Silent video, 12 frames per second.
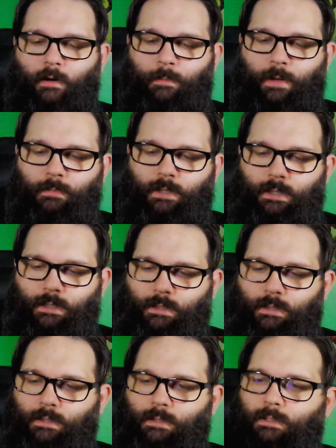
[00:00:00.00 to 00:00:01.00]
High Republic?
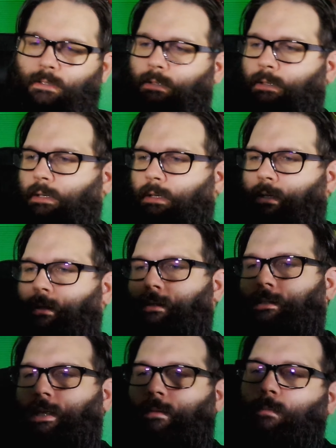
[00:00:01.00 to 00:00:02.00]

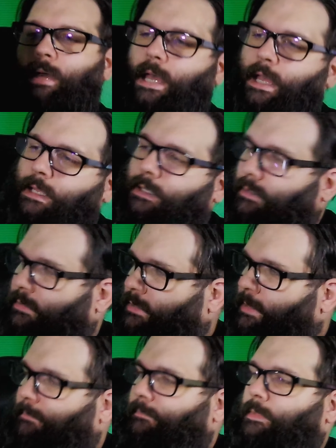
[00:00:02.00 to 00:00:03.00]
Same back.
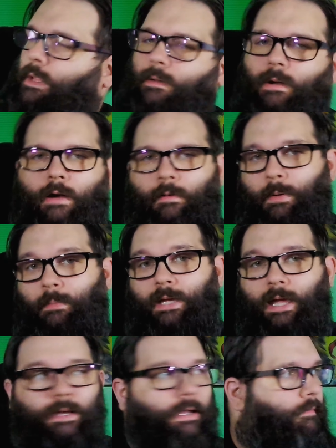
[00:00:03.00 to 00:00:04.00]
Yep, another High
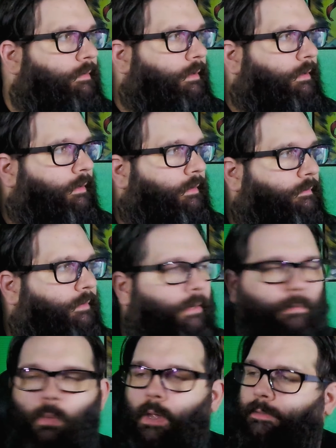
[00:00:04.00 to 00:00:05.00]
Republic A cover for
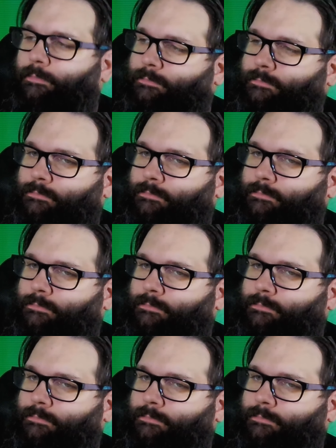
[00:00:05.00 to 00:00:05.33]
number one.